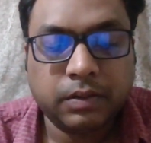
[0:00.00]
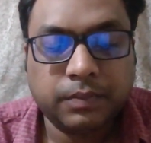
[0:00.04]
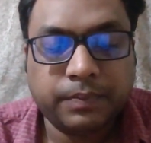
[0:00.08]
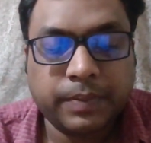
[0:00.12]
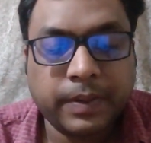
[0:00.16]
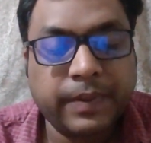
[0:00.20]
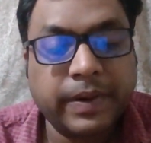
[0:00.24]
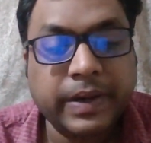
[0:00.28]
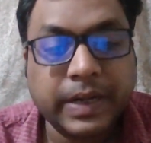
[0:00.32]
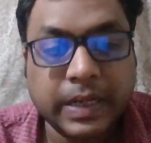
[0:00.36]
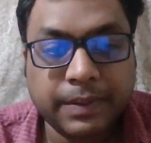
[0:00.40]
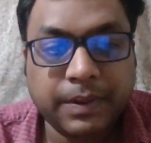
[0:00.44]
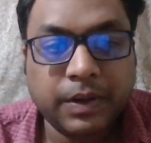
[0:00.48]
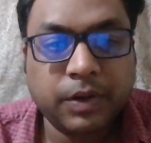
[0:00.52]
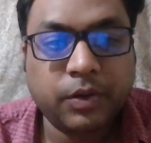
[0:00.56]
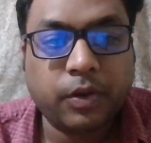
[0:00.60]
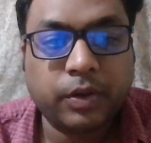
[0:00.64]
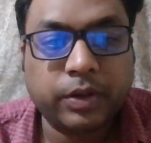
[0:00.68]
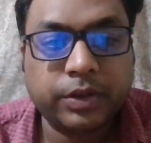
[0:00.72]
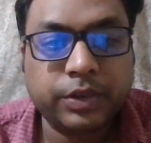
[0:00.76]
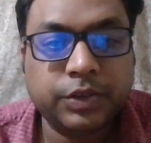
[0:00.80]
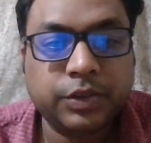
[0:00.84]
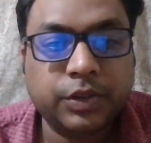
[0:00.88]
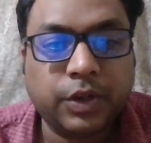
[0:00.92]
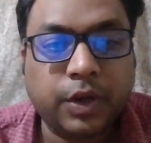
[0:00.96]
preventable
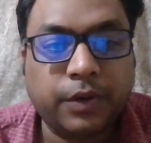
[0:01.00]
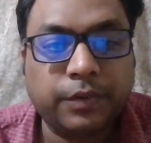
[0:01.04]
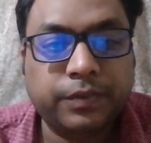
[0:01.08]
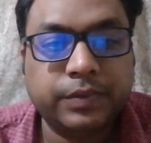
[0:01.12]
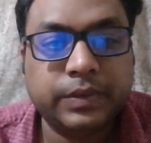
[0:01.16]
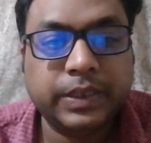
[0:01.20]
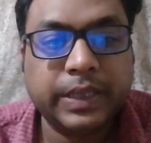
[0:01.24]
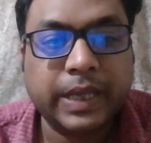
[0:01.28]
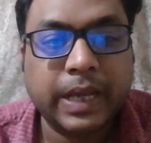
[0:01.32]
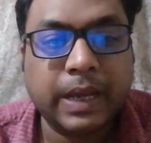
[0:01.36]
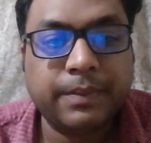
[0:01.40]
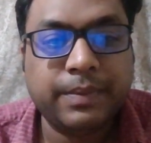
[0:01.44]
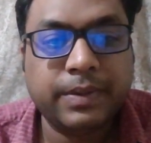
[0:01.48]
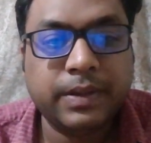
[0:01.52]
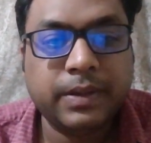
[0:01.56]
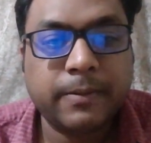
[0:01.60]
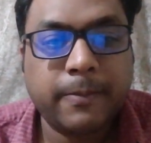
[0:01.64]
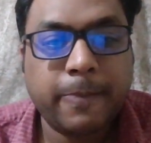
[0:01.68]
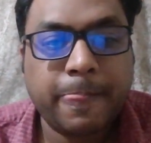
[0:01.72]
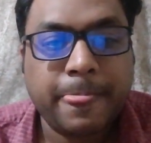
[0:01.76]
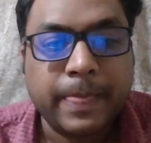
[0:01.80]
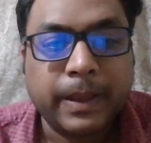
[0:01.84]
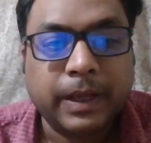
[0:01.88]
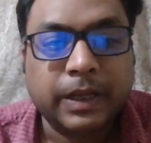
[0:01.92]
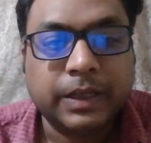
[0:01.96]
cause of the having
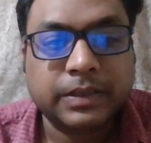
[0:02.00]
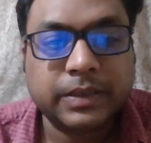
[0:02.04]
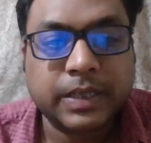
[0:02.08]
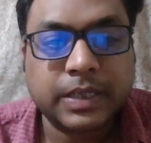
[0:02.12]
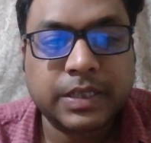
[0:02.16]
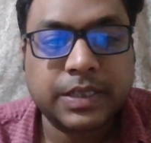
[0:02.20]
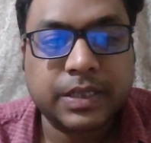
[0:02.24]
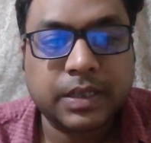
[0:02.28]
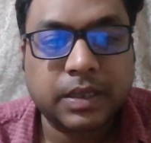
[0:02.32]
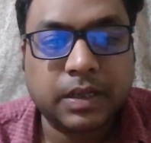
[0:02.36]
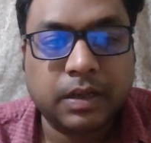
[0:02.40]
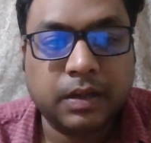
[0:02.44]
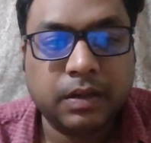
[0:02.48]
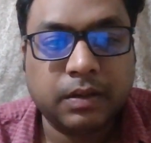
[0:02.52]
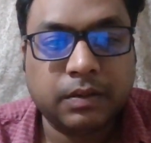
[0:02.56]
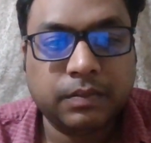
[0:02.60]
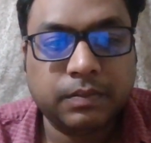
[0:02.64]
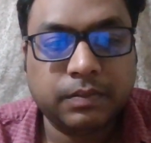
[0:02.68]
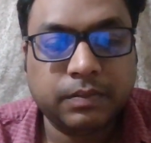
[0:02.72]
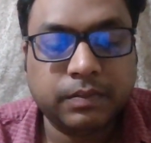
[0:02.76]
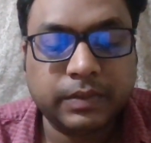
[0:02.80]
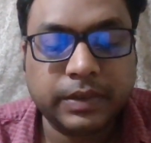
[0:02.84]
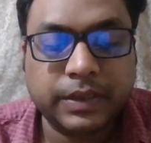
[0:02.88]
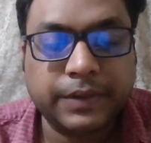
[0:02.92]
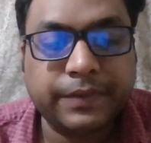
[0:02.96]
such
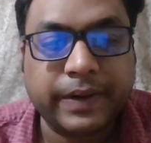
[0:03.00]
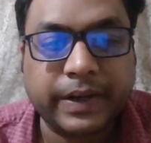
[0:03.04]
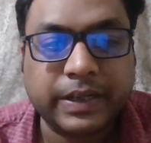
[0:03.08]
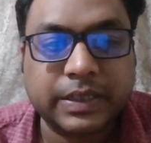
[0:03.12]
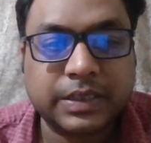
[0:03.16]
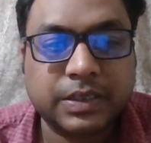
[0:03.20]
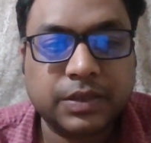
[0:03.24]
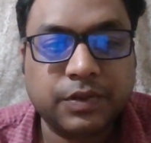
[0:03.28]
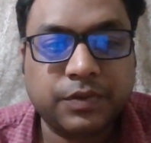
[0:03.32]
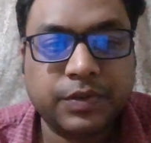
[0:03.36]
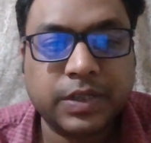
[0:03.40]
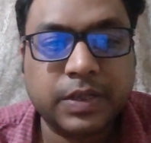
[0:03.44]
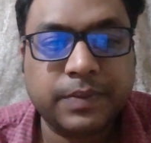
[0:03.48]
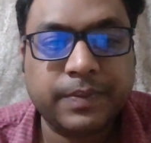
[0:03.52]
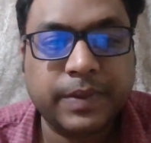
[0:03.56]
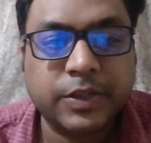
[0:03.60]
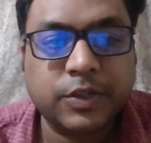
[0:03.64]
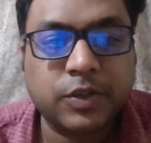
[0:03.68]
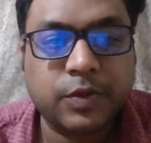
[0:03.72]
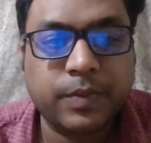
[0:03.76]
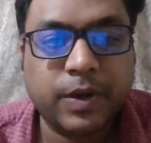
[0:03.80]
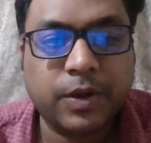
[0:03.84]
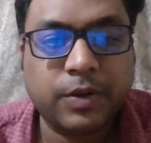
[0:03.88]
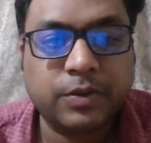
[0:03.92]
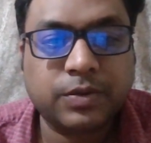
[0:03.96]
defects, which is
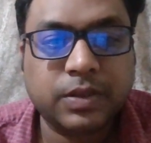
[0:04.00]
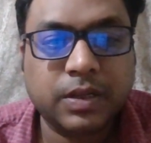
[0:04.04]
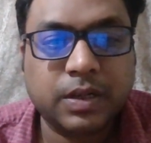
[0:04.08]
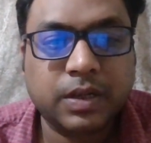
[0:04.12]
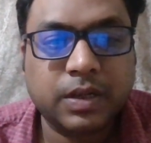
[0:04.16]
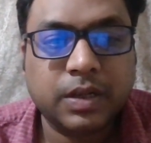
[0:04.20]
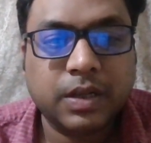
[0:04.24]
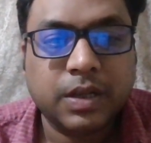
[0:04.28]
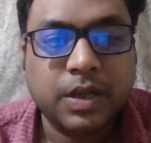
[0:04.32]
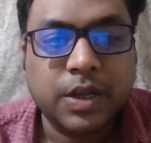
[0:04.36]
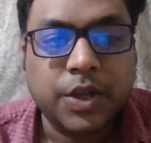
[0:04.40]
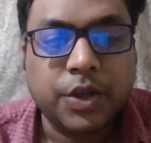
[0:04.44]
menjumanosin.